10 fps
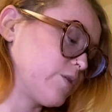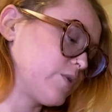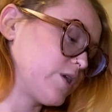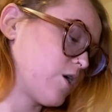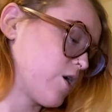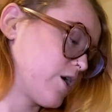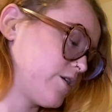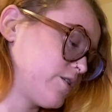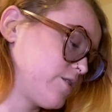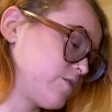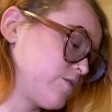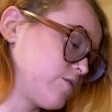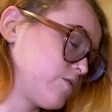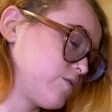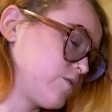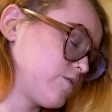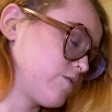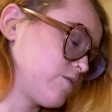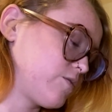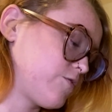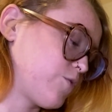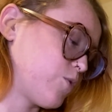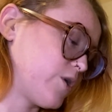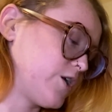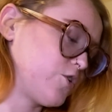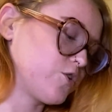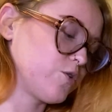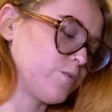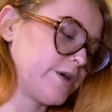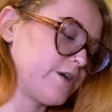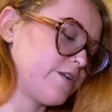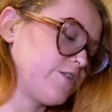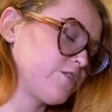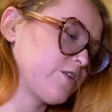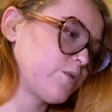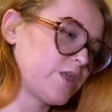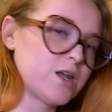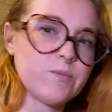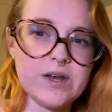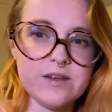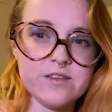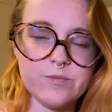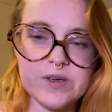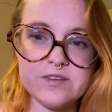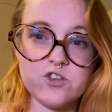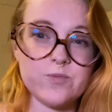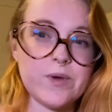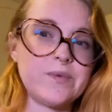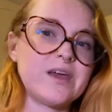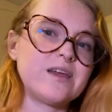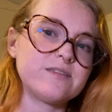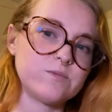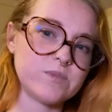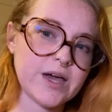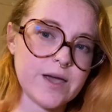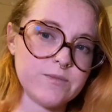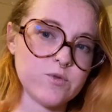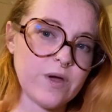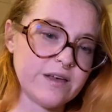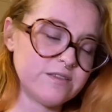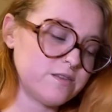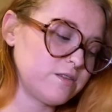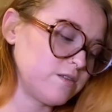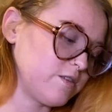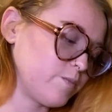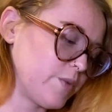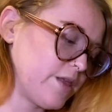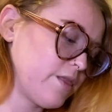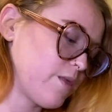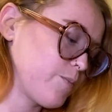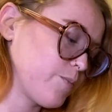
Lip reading: really hard for your career, it feels like with that abundance message, you might be getting some time to rest this month.